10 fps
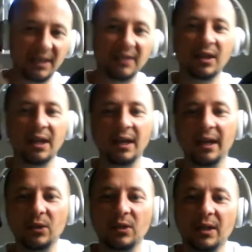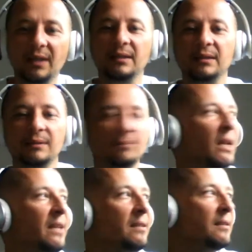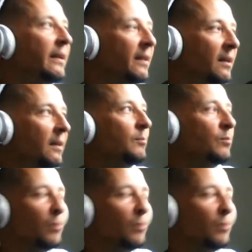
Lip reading: Let's get hashtag lenslicker